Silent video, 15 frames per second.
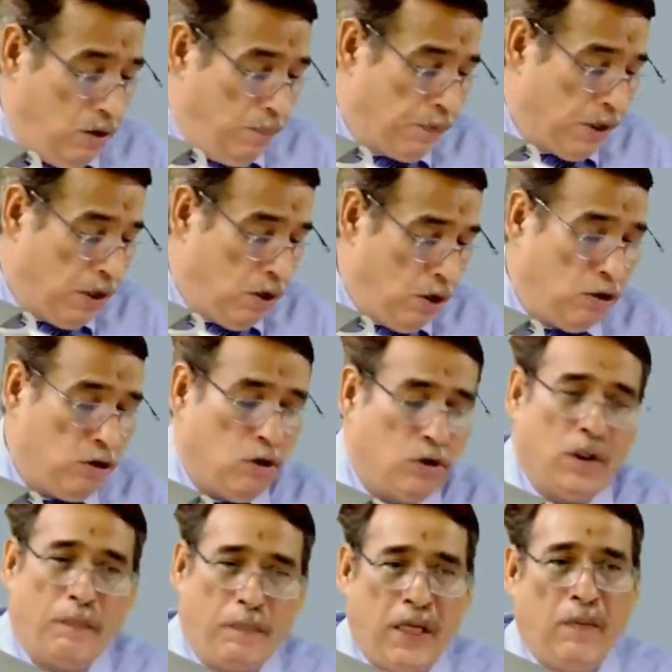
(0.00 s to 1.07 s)
although the
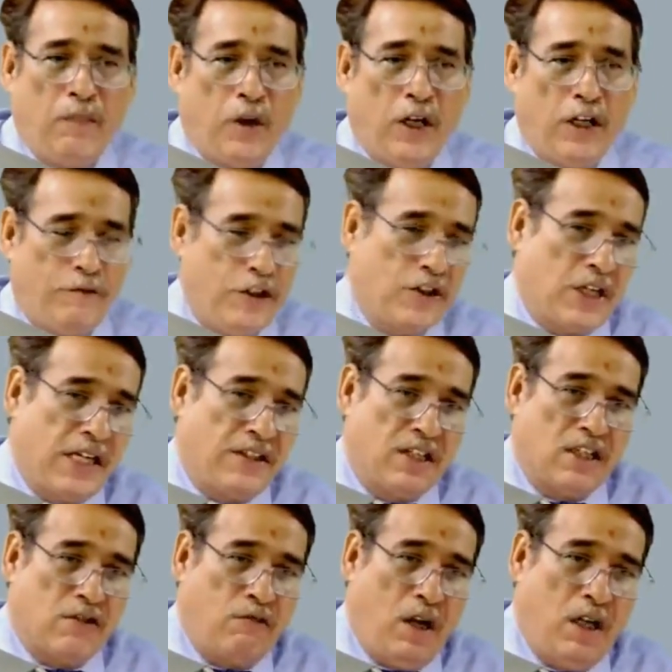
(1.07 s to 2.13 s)
main point which I
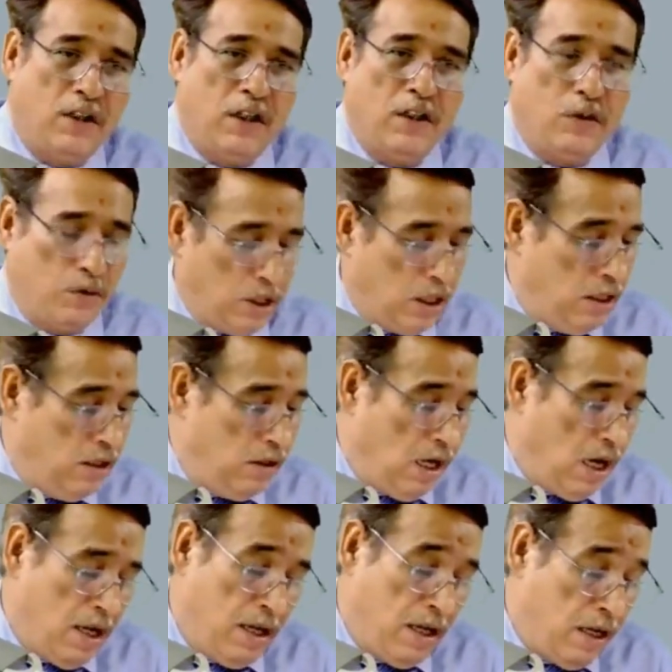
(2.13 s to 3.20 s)
just wanted to tell,
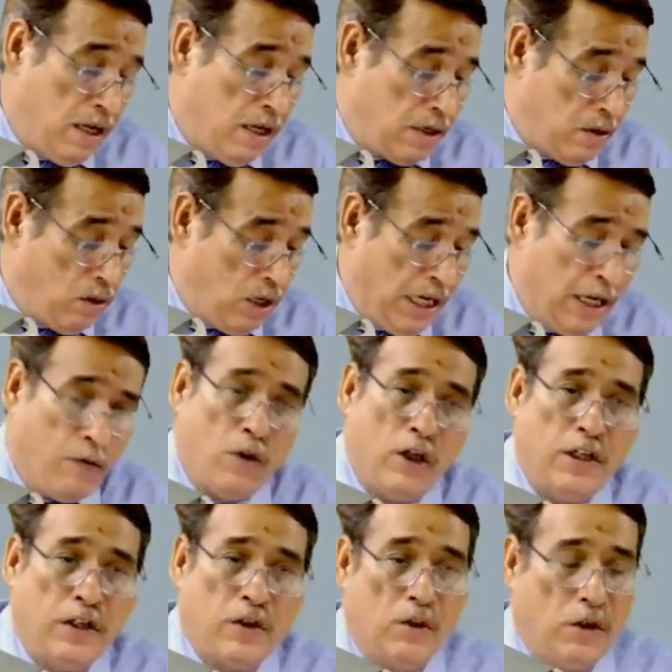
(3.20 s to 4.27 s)
I have
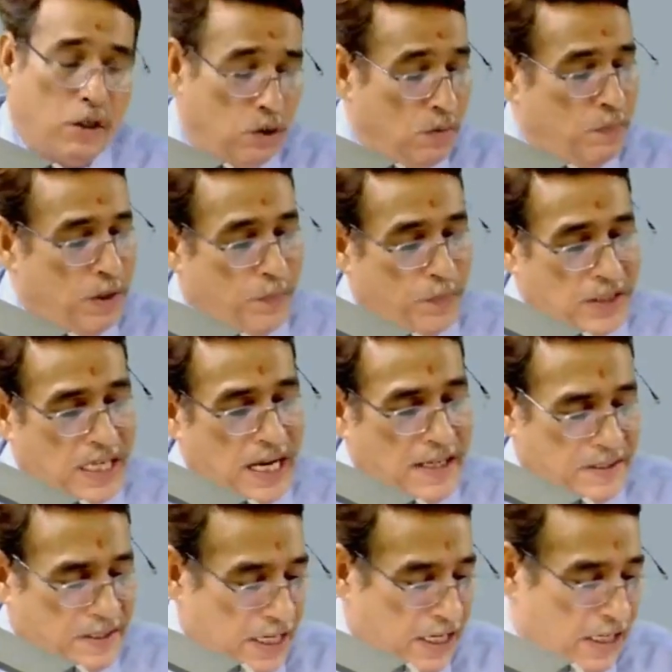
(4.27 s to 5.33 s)
already told you, but besides
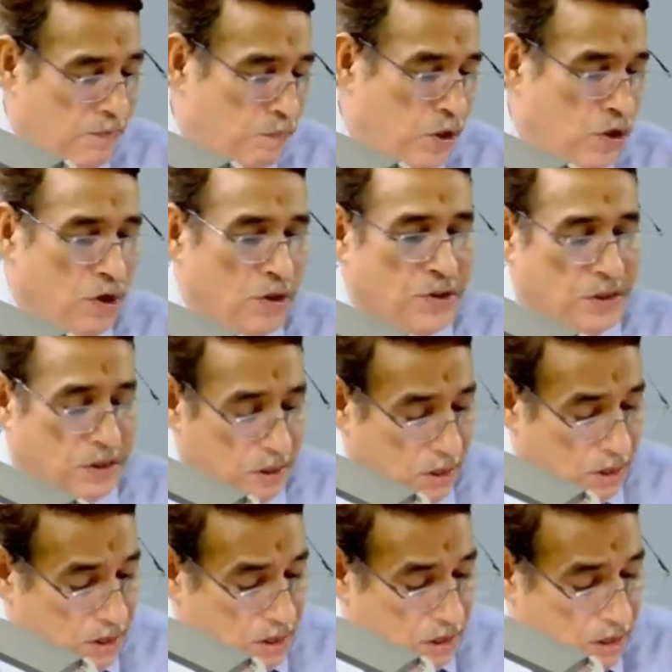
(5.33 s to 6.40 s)
that,
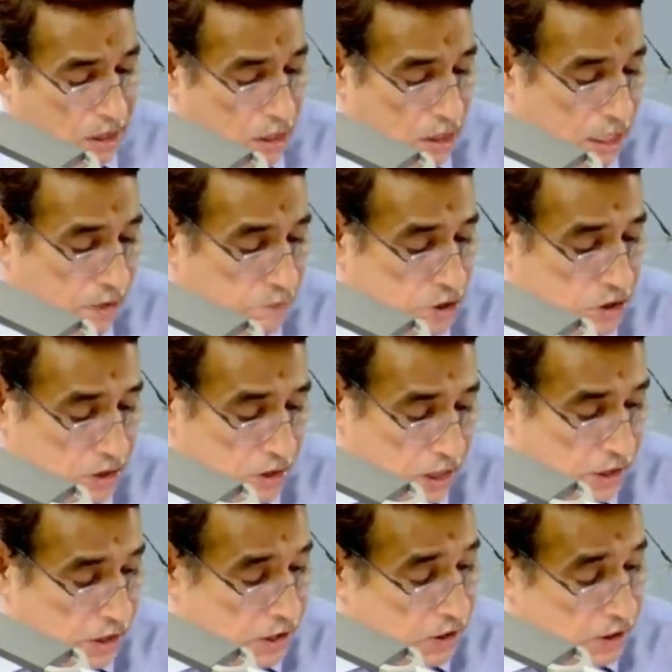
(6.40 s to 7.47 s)
because now I have
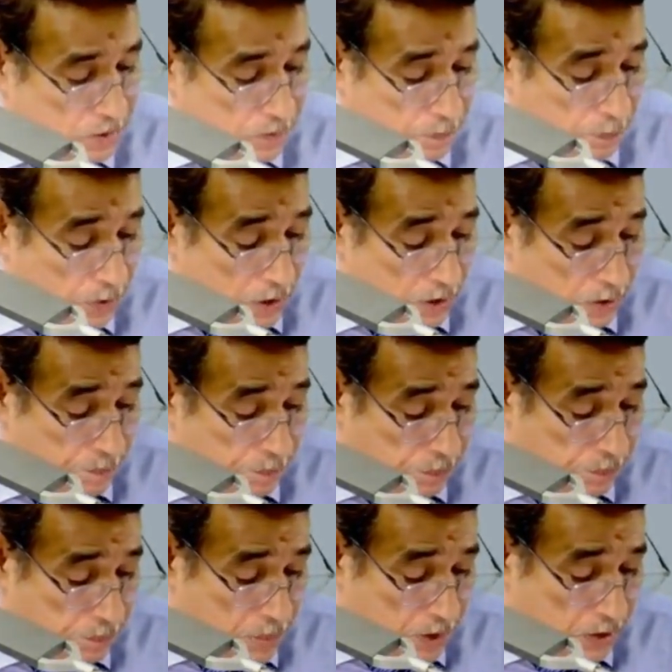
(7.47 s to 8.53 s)
started
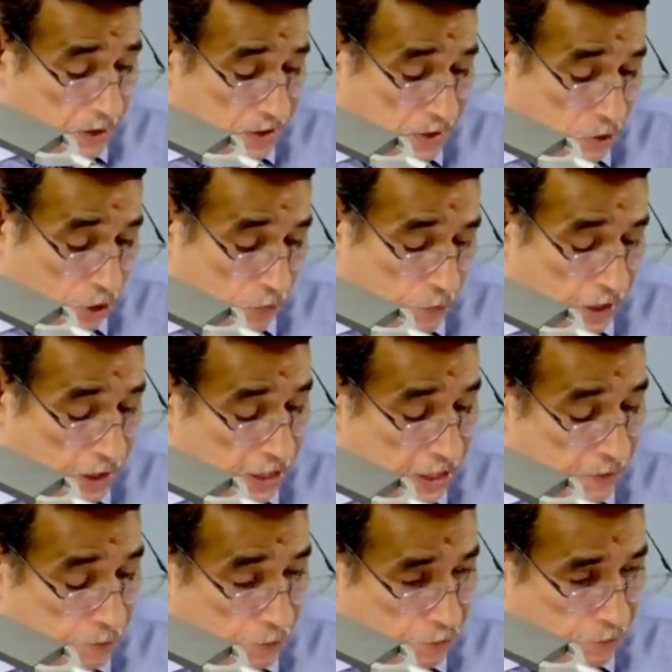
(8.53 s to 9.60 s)
this topic, let
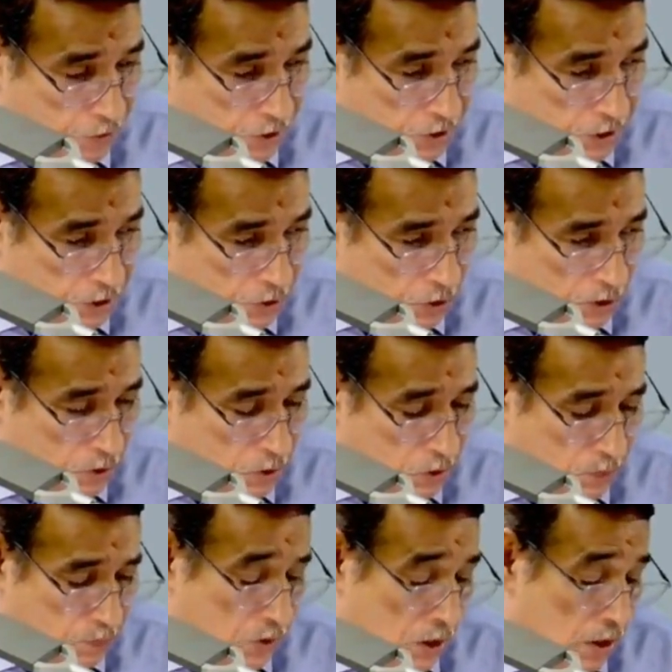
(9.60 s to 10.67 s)
me finish it also.
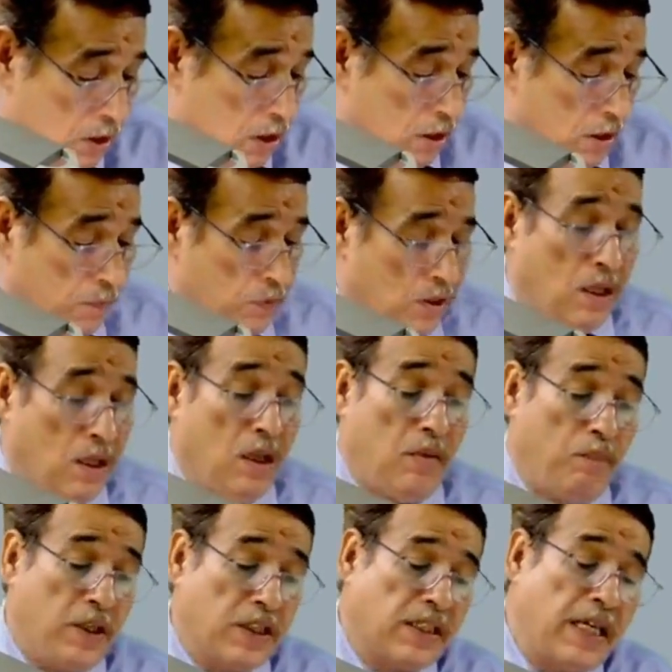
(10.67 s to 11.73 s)

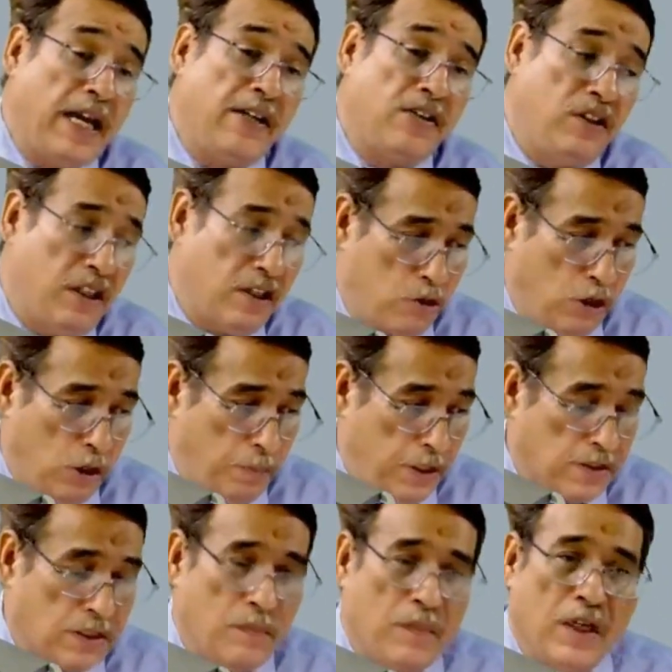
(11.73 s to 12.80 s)
Besides, there could be
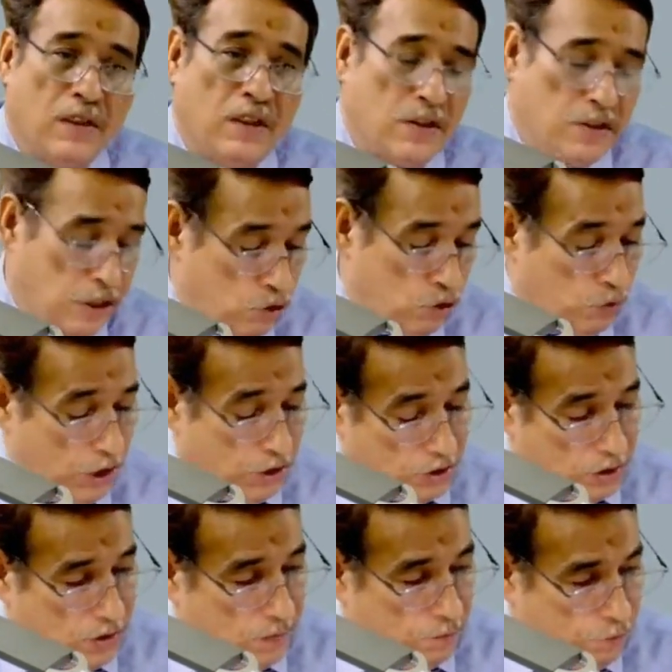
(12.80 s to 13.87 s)
some other
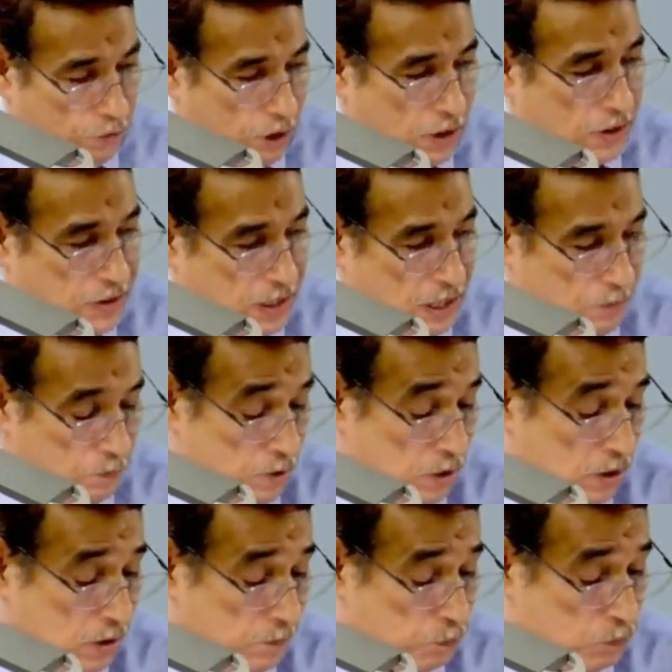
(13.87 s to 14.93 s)
situation. For
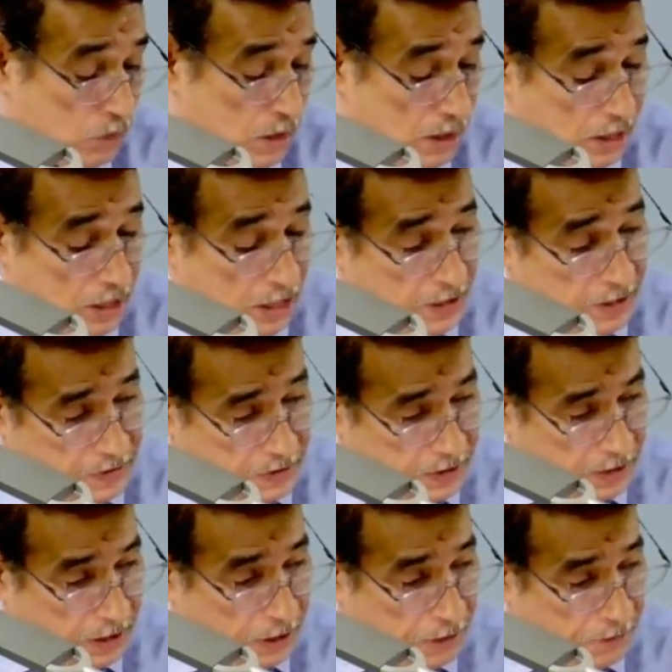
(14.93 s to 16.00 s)
example, let us say,